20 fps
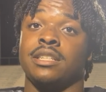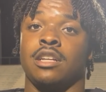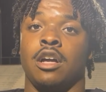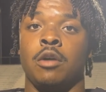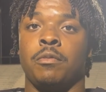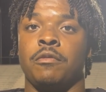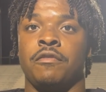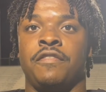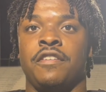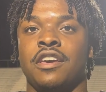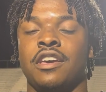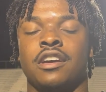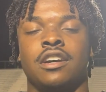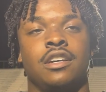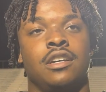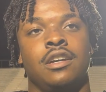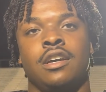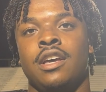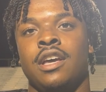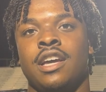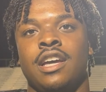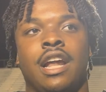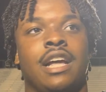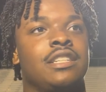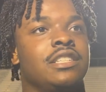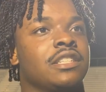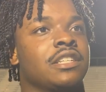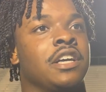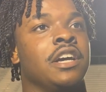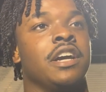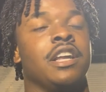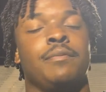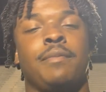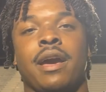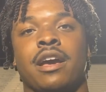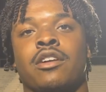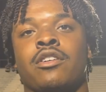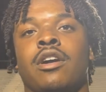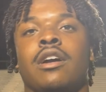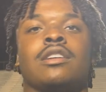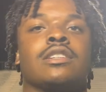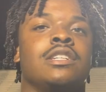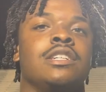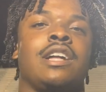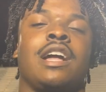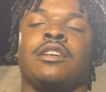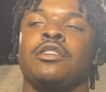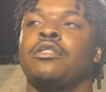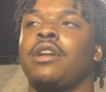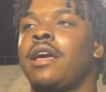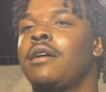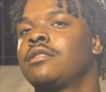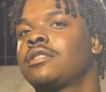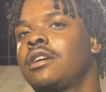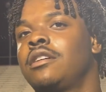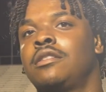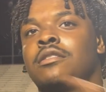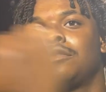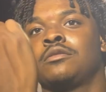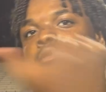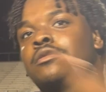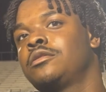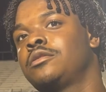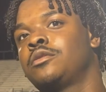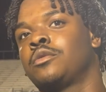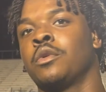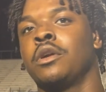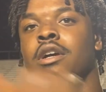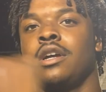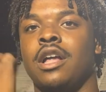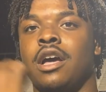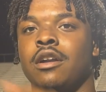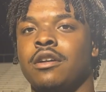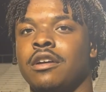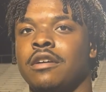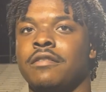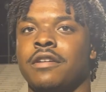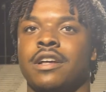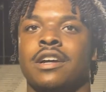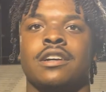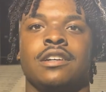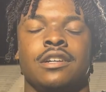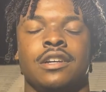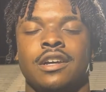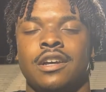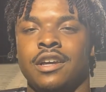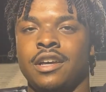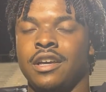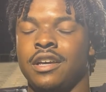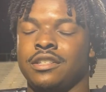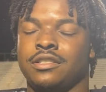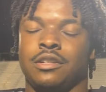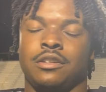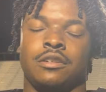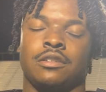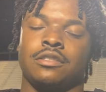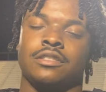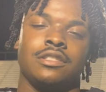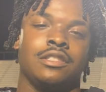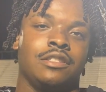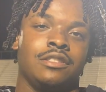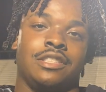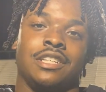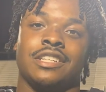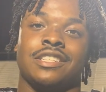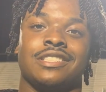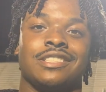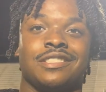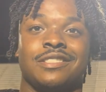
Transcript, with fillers: in open field. I just cut it back across because I knew they was going to run all over there. And so just